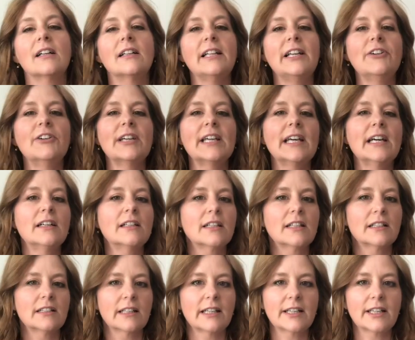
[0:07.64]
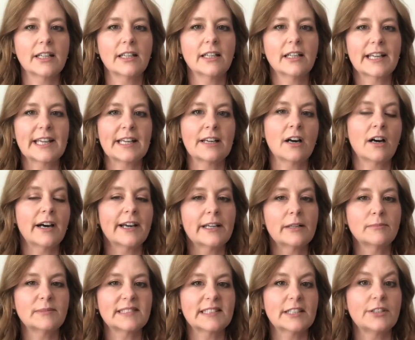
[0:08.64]
Clearing out clutter and
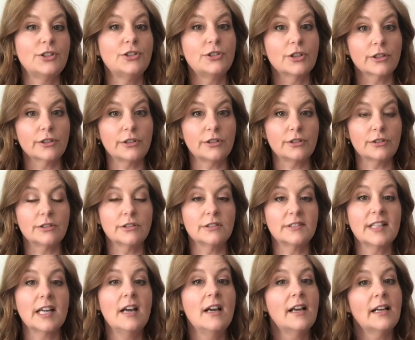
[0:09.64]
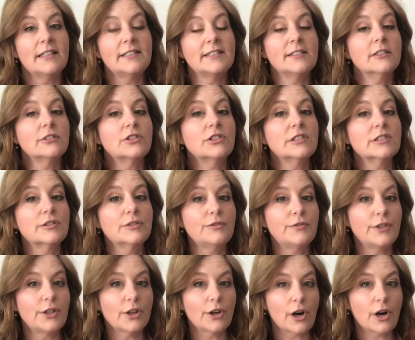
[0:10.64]
items that you don't use, it's not just good
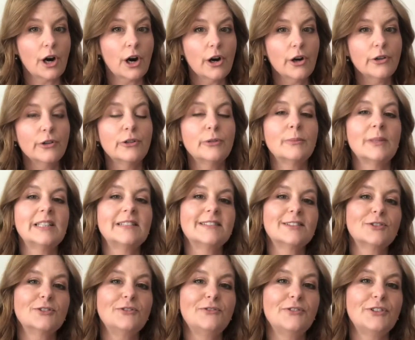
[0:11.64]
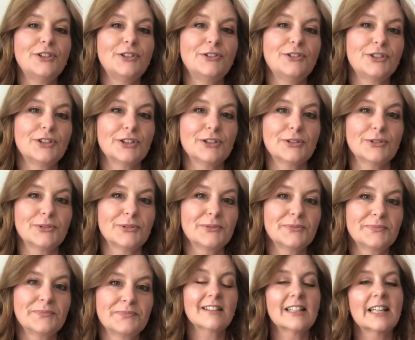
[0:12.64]
for your home, it's good for you too.
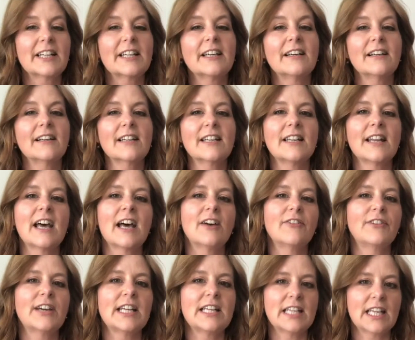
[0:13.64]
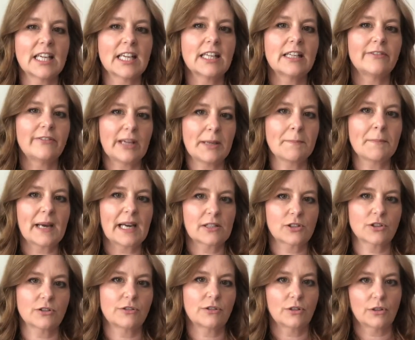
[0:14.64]
Clutter can have a negative impact
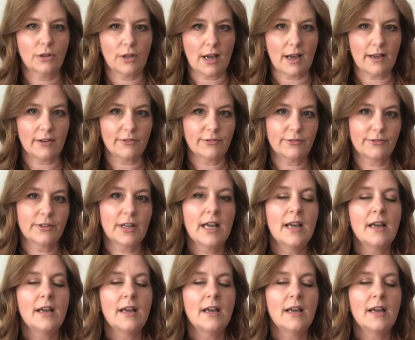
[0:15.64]
on your life.